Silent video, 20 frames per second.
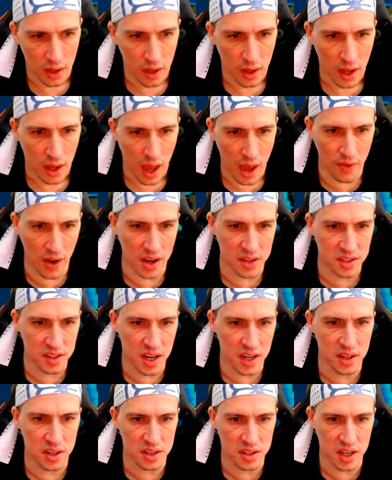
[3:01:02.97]
Have I
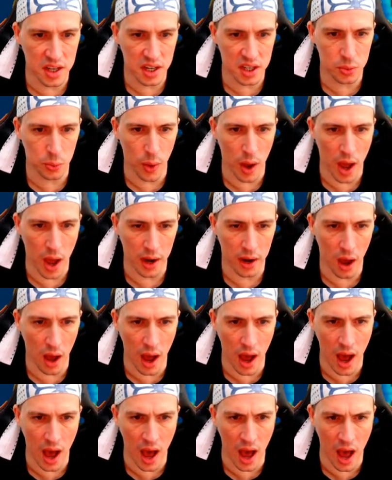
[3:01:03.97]
seen the sixth one?
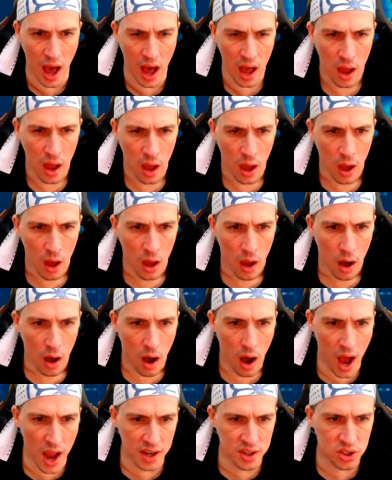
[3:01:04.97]

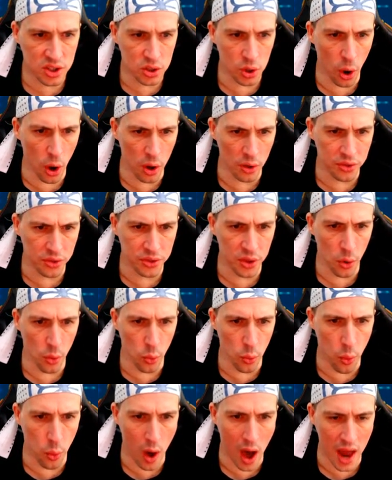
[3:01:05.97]
I saw the
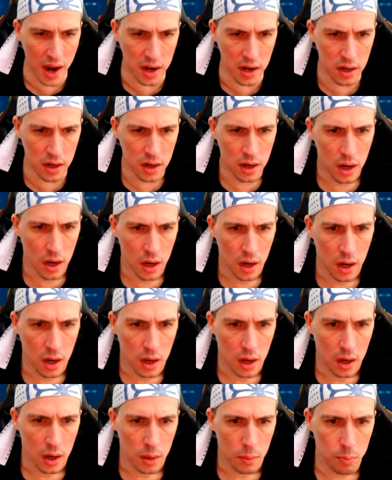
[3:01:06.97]
one
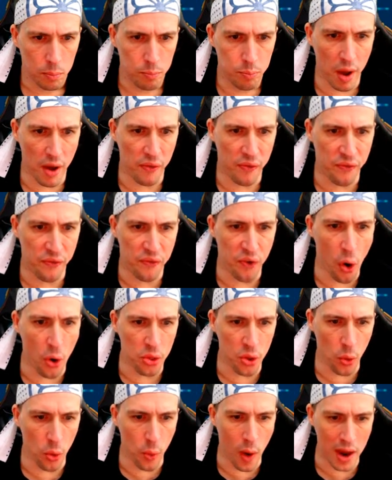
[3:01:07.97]
before,
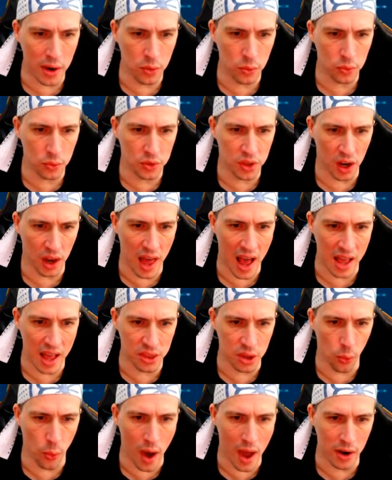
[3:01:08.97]
the
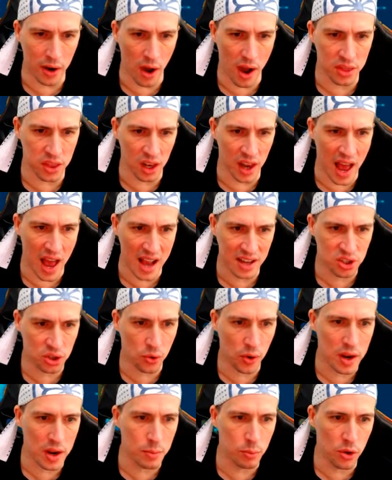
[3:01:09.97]
last
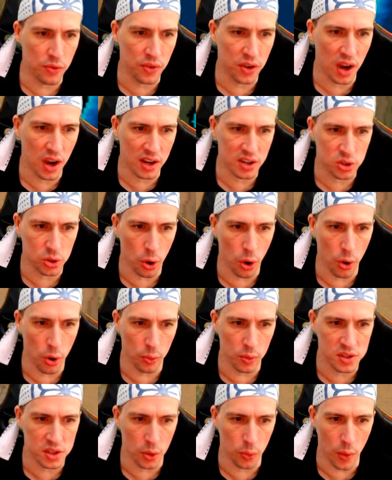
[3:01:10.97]
Scream movie I saw
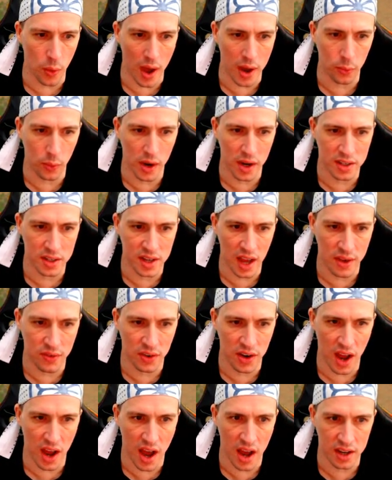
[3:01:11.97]
was the one where
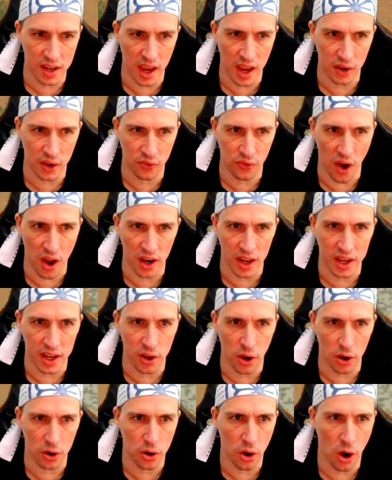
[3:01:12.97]
David Arquette finally
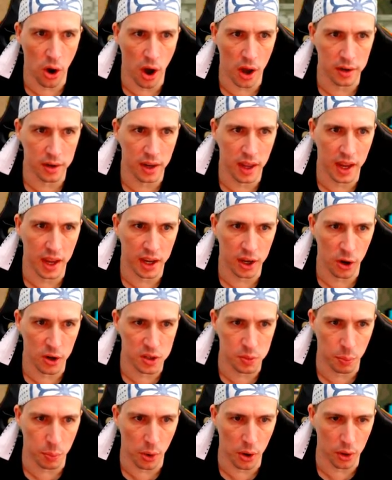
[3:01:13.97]
got God. There you go,
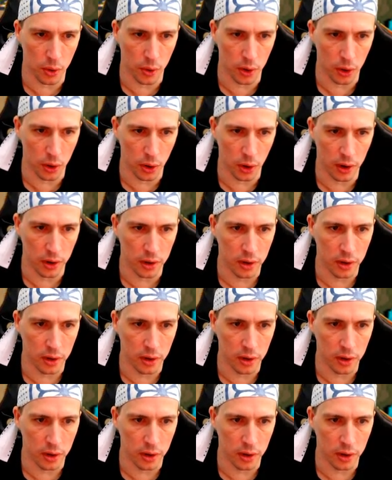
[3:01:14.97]
spoiler alert.